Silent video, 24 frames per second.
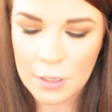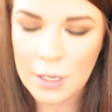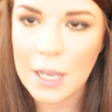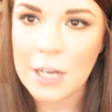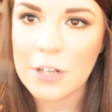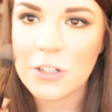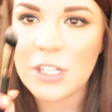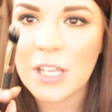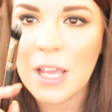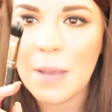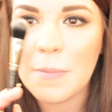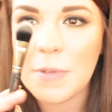
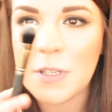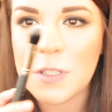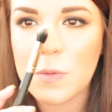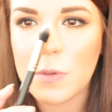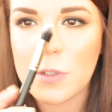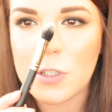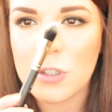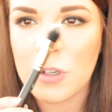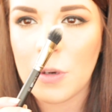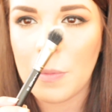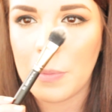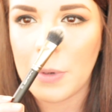Actually, I'm going to
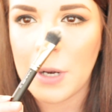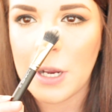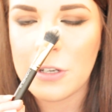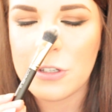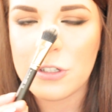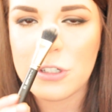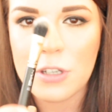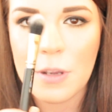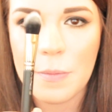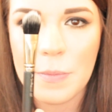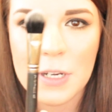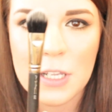switch to a
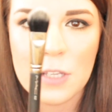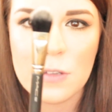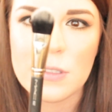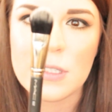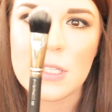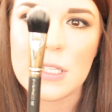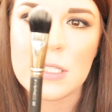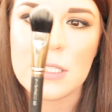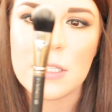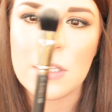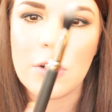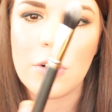brush. I'm going to use
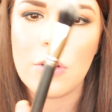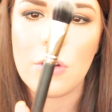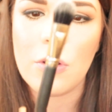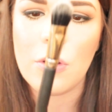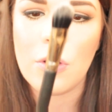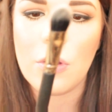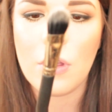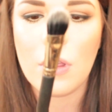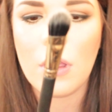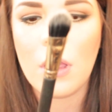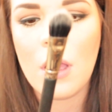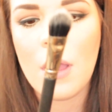this
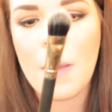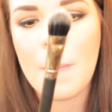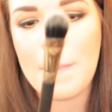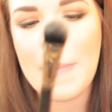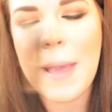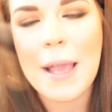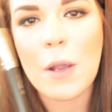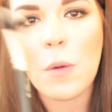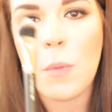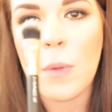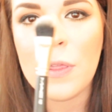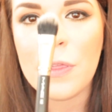little
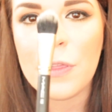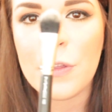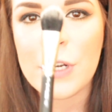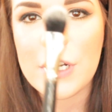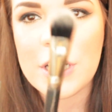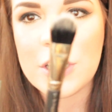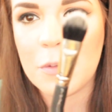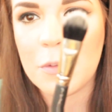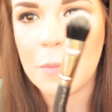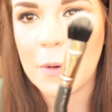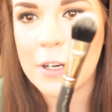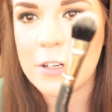MAC
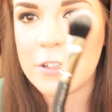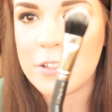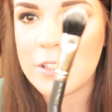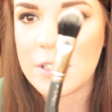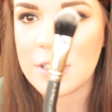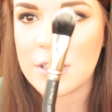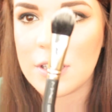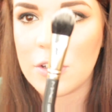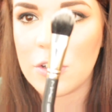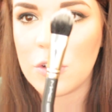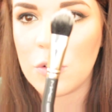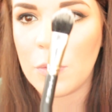132 brush.
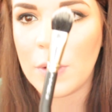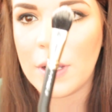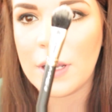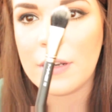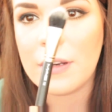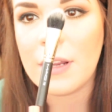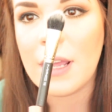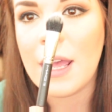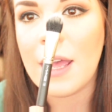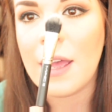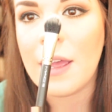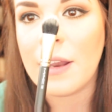This is a new one,
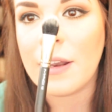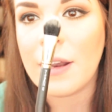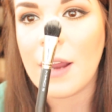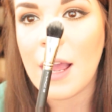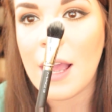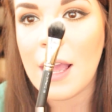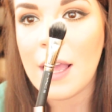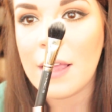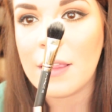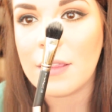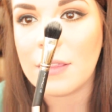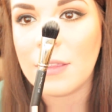and
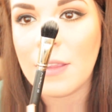I